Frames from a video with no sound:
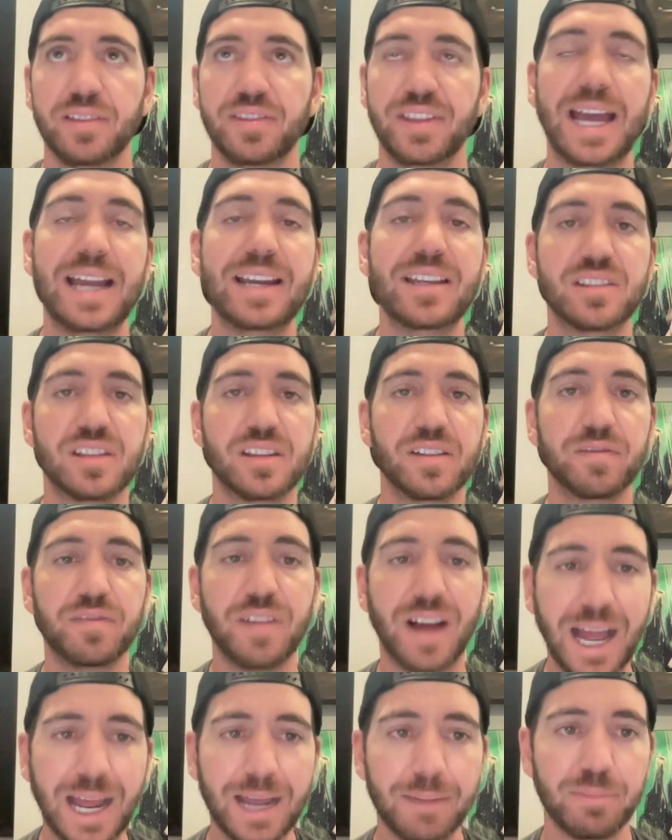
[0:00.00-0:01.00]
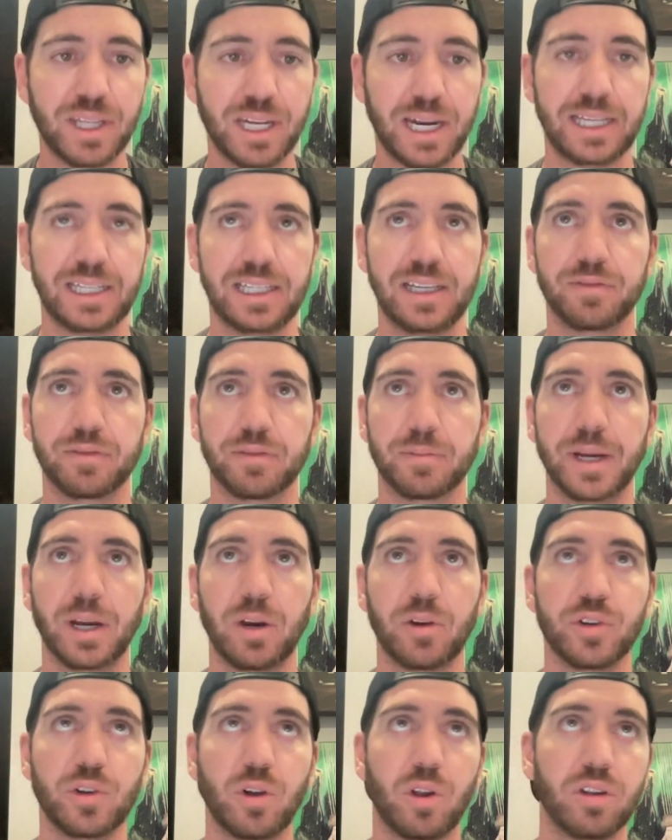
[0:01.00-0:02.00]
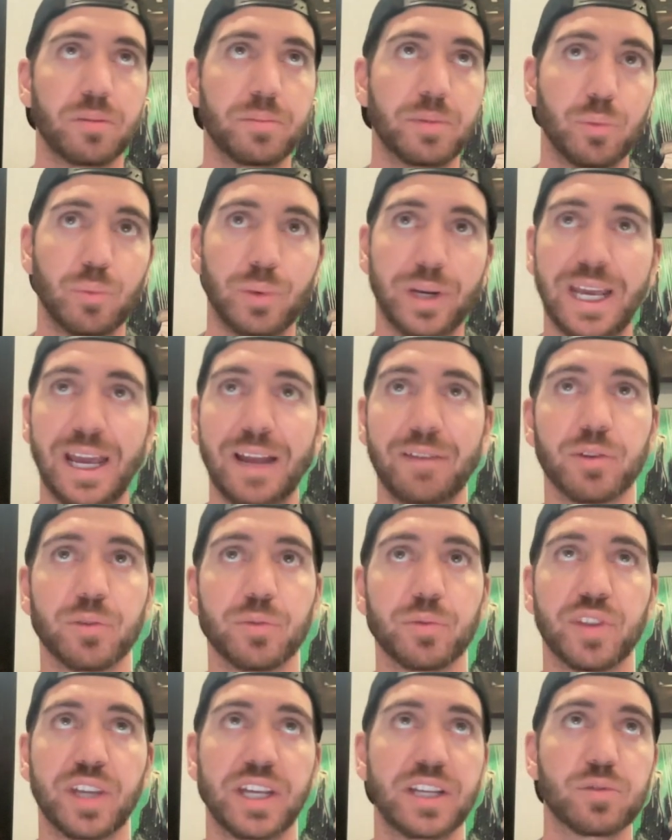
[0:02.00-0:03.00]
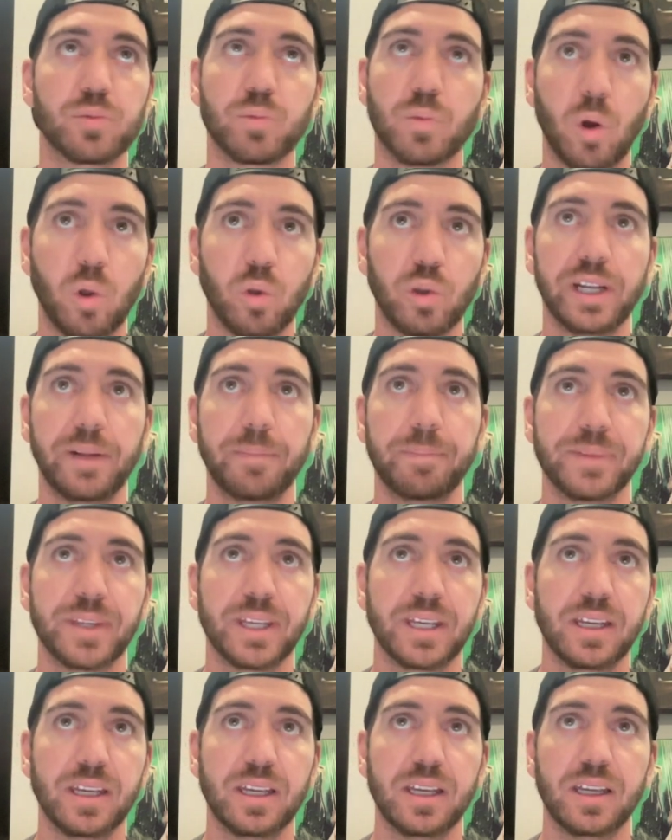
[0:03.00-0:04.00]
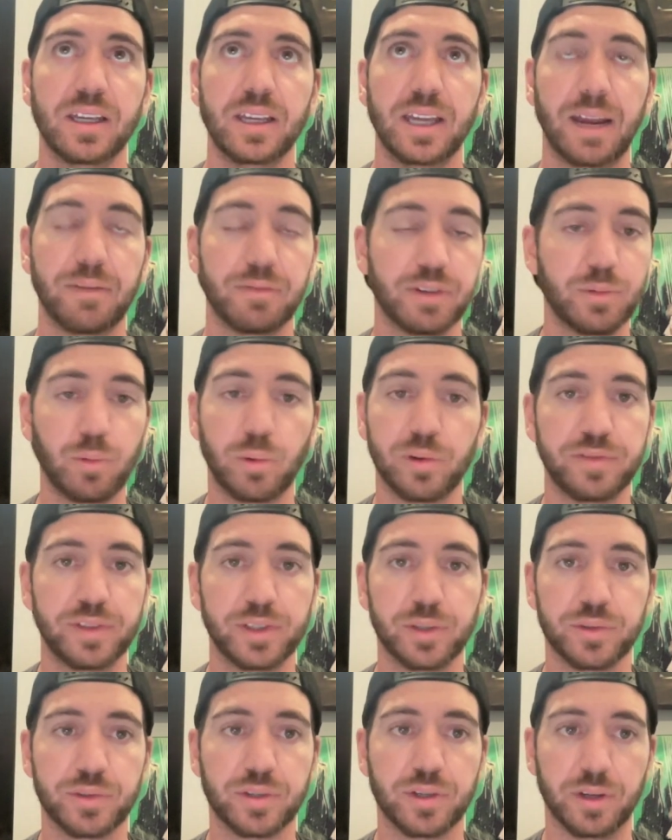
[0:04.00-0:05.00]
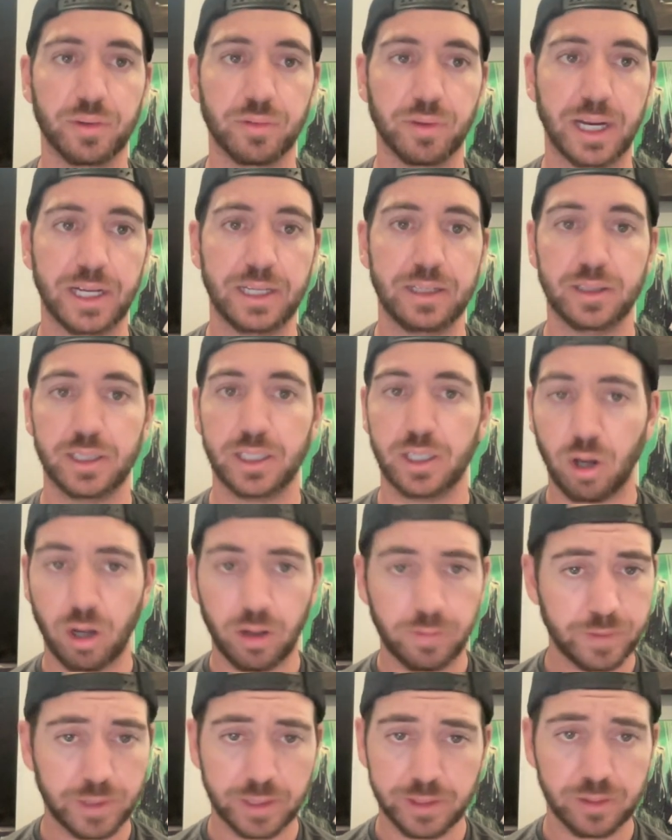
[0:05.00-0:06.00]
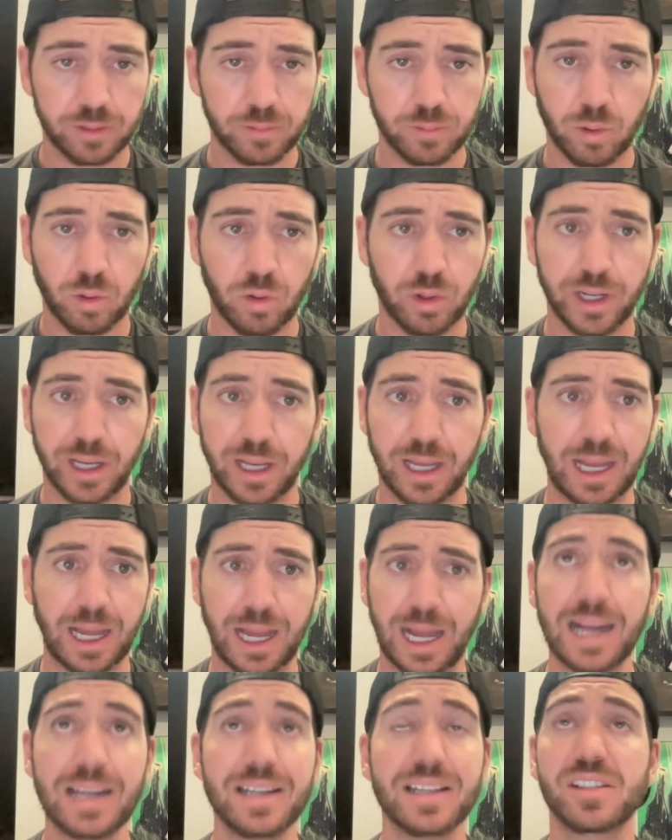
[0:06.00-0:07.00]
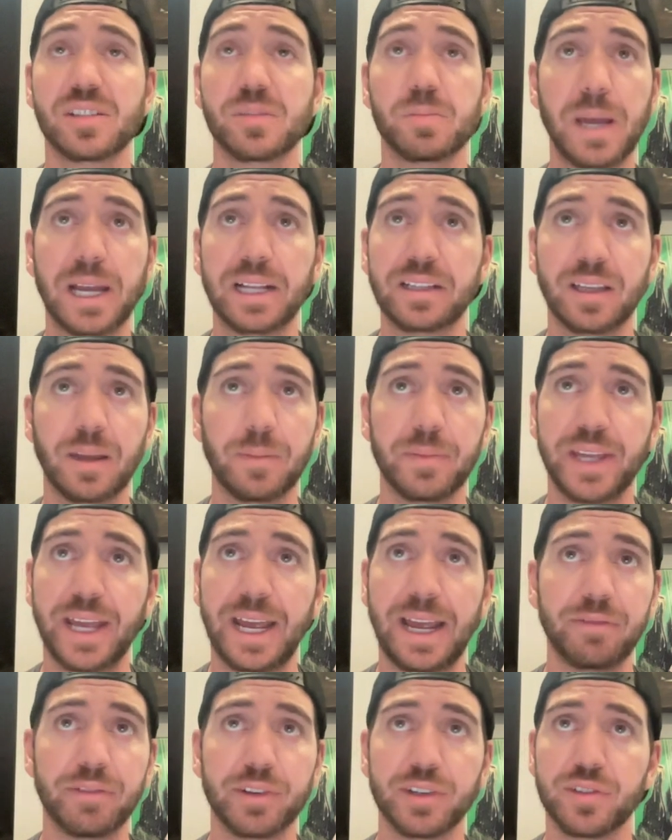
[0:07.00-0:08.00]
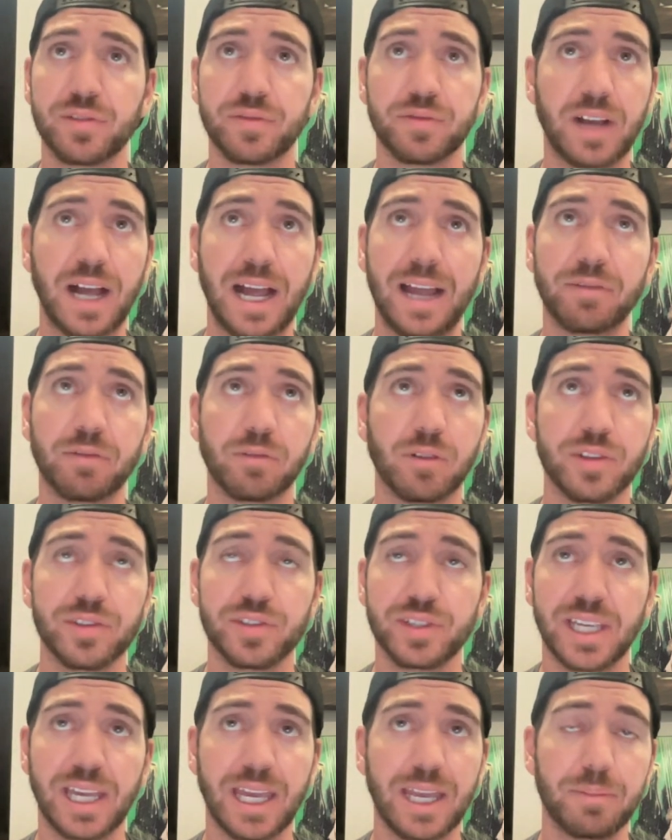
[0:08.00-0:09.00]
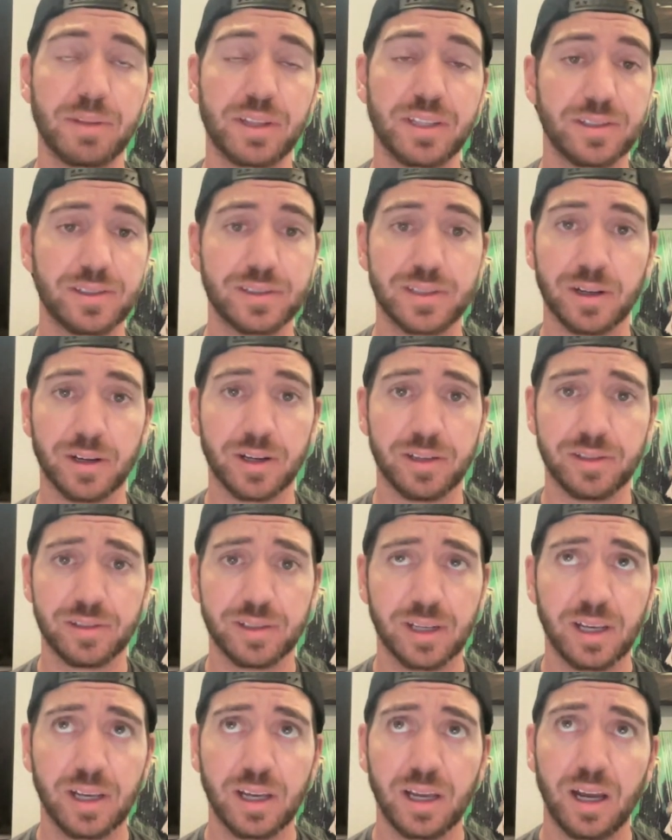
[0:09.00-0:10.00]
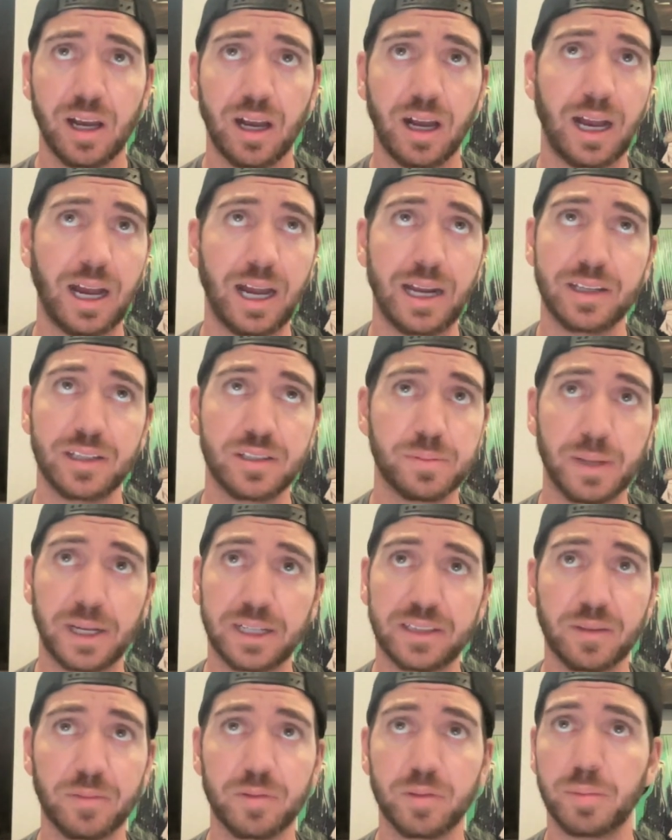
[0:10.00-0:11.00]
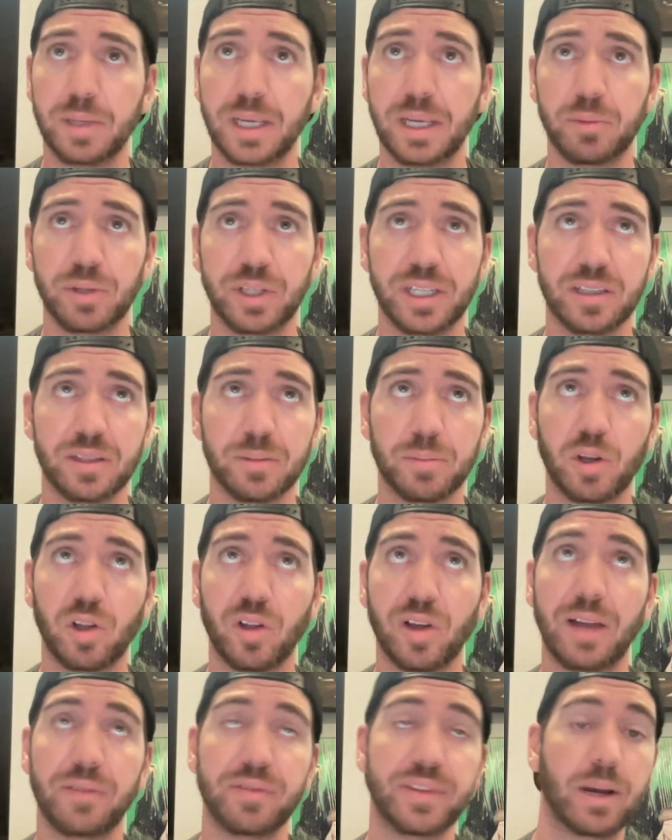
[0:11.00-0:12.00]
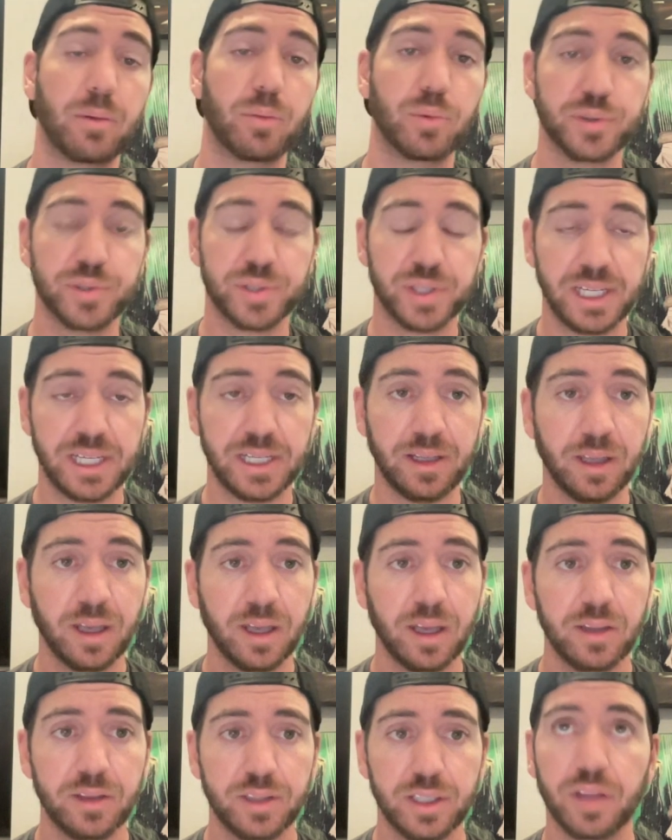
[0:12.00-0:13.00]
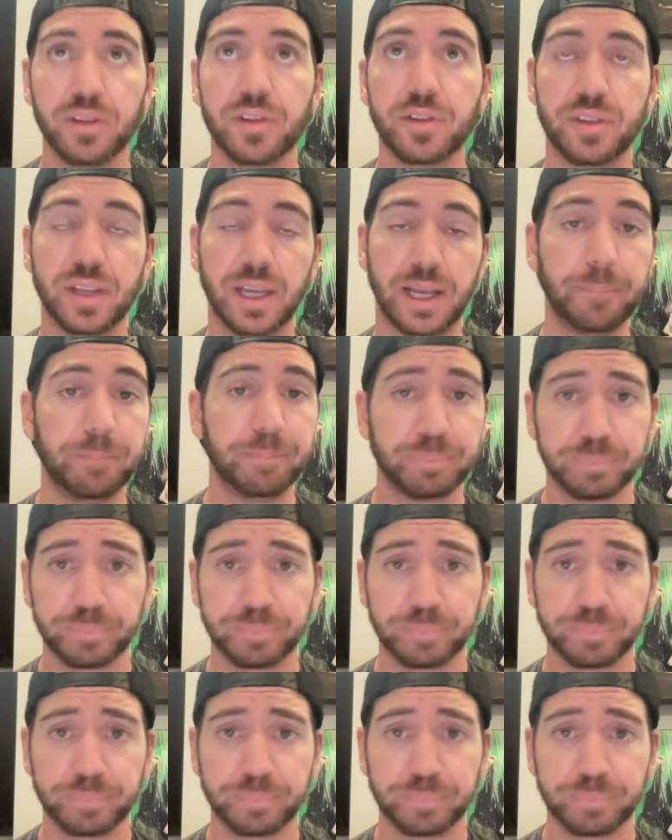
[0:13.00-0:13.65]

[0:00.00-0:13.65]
That is the vibe that I get from Aaron Nola. But when everything's rolling, everyone feels good, right? The offense is rolling. I'd expect them to average 5 runs a game in this series. I'd expect them to be able to hit the ball out. Now, we'll see the other thing,